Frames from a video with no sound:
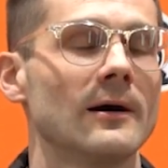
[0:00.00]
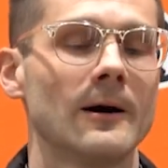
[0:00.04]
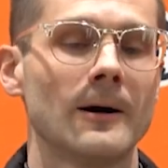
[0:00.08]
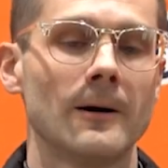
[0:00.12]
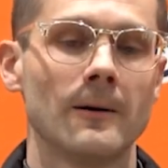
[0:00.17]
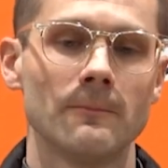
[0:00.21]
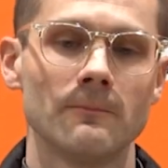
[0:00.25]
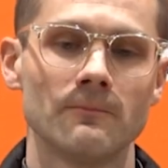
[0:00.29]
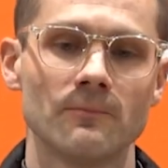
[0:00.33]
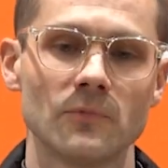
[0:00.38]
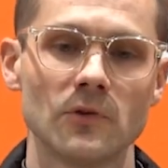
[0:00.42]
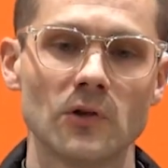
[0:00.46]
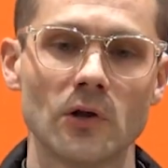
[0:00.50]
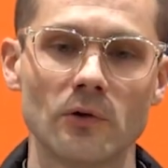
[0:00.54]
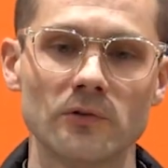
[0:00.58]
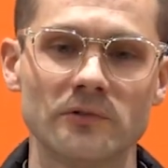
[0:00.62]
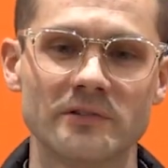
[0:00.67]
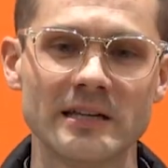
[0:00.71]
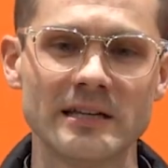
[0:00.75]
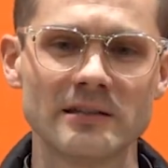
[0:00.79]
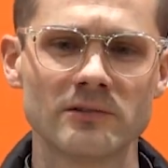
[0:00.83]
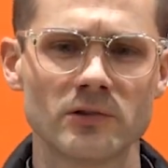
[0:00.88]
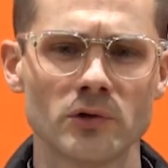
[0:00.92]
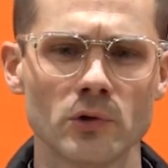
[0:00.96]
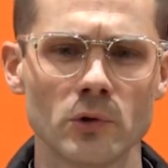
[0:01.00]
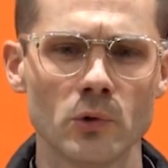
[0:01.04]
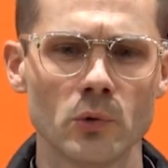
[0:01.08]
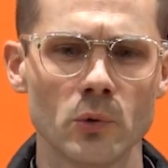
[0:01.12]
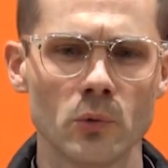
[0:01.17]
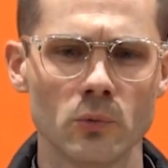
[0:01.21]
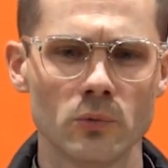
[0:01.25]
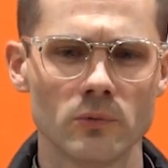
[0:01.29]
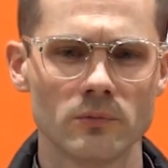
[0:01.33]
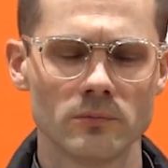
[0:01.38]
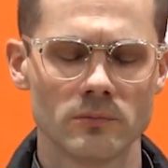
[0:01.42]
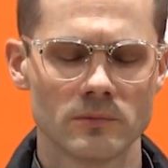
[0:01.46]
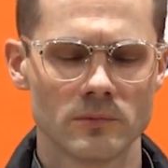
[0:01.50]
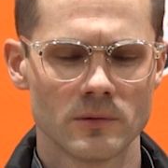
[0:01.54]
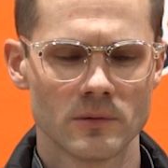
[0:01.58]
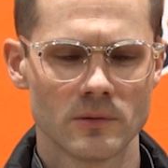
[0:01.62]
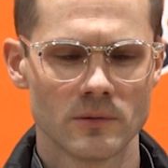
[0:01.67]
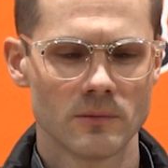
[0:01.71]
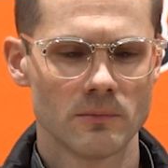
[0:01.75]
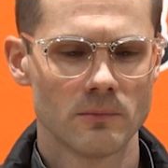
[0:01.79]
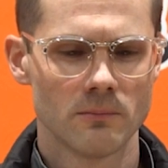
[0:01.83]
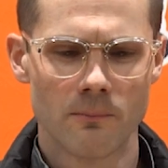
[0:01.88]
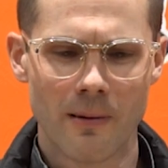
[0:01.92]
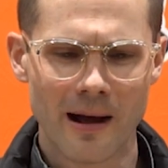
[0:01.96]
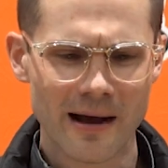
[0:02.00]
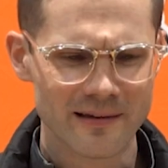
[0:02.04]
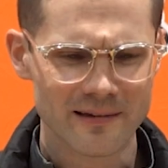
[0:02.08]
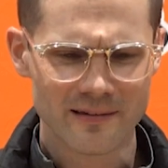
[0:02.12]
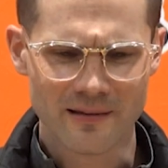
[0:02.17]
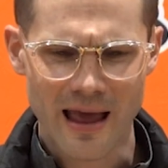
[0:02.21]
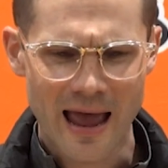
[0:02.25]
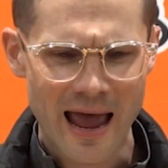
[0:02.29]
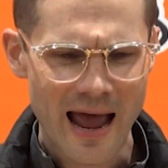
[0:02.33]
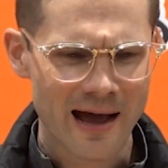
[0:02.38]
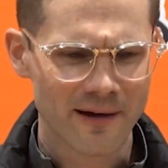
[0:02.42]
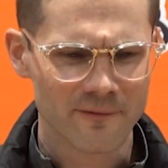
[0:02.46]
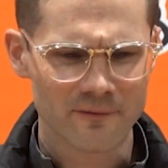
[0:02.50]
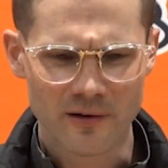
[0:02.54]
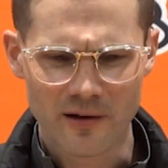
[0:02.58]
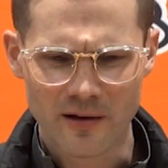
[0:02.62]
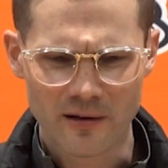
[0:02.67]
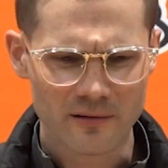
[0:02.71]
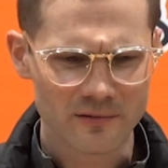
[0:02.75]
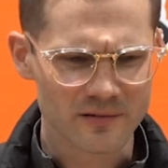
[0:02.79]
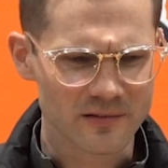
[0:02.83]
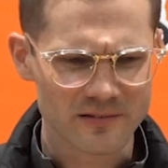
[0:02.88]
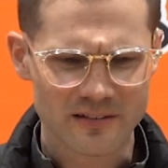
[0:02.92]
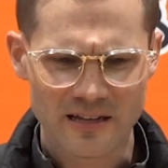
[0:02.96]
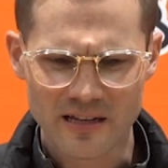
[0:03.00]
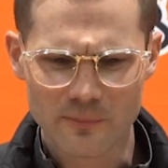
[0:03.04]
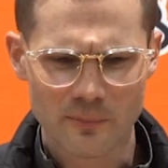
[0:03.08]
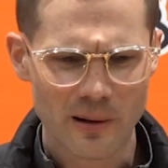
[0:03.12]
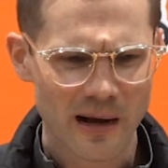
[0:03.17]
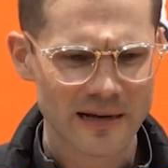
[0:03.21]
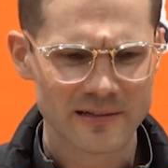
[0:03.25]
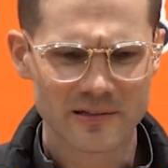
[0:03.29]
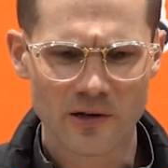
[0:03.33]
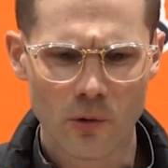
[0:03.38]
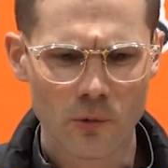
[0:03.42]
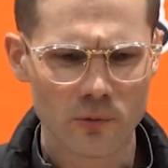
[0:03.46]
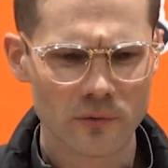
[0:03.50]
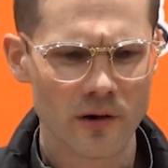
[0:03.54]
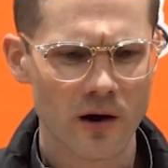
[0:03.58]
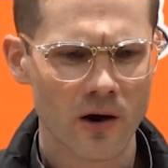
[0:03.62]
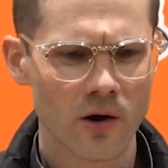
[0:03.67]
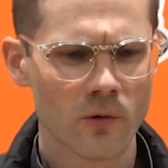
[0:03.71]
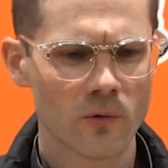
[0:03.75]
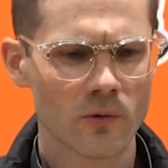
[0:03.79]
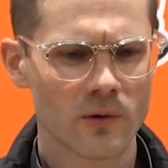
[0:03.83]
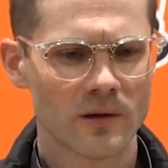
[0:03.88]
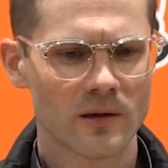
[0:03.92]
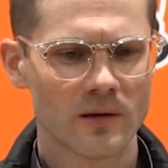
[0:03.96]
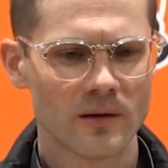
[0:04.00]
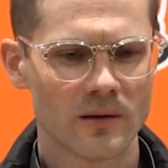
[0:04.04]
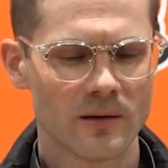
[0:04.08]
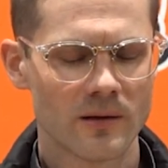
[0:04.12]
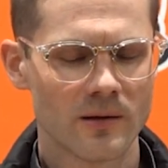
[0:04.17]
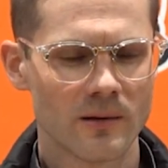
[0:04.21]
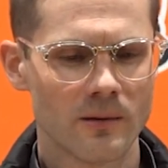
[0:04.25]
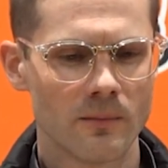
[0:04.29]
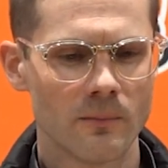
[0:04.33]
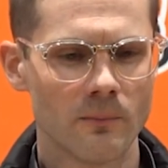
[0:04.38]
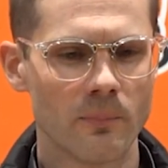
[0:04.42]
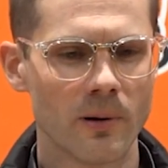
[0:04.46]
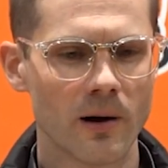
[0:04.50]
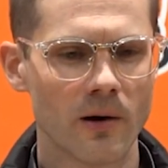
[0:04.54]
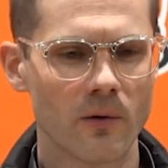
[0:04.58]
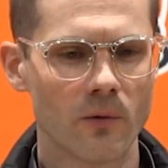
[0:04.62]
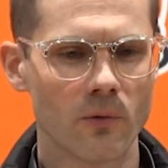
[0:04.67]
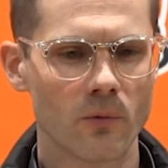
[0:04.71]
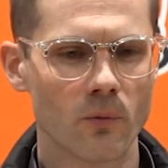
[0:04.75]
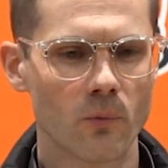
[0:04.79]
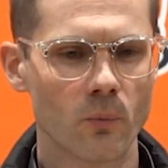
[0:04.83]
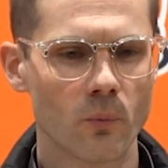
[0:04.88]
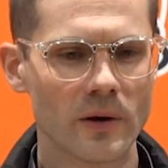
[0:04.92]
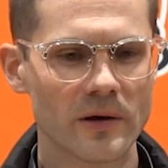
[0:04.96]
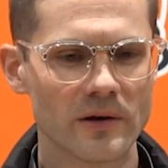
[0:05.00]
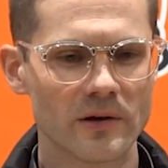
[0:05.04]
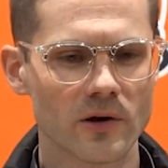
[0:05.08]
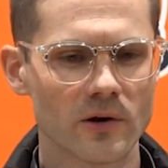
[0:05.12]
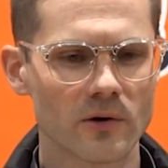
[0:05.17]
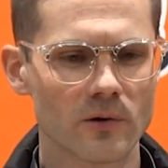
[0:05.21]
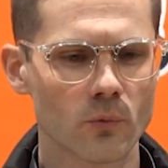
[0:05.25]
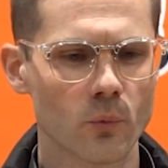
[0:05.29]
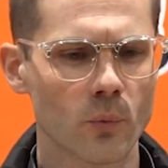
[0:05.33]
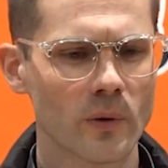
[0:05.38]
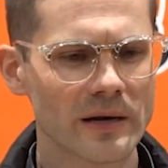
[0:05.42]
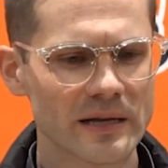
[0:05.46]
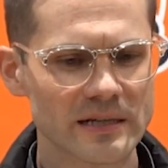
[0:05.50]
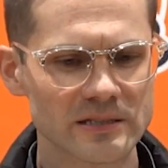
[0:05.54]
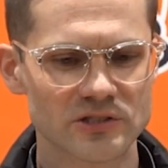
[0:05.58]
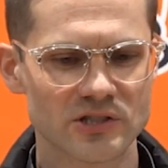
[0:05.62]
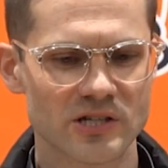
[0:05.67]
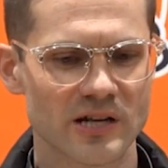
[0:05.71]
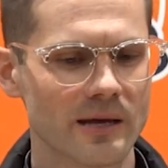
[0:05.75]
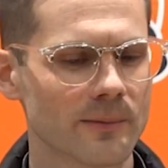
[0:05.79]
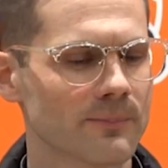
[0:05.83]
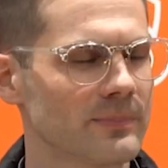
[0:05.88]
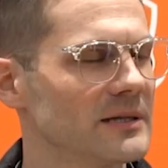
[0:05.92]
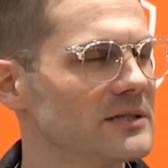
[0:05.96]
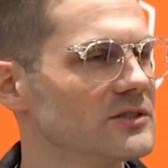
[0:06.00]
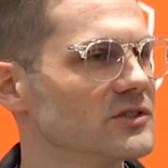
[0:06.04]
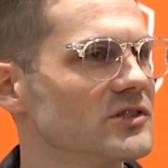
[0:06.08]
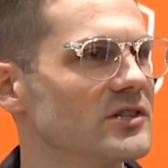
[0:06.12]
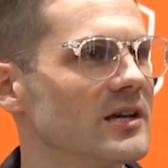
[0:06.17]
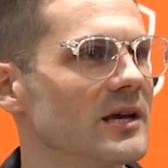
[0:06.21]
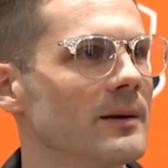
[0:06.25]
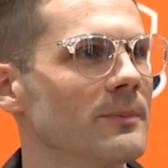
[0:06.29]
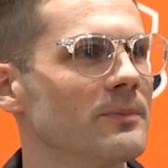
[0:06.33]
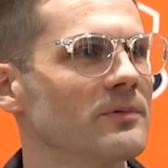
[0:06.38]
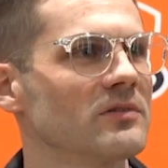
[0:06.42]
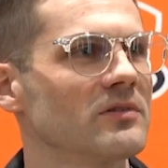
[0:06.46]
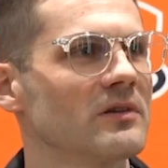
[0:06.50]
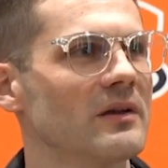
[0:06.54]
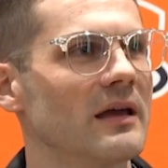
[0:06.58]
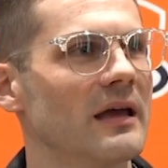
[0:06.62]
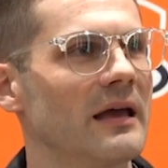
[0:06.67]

D2 might have a stigma, I don't know, but when you're winning championships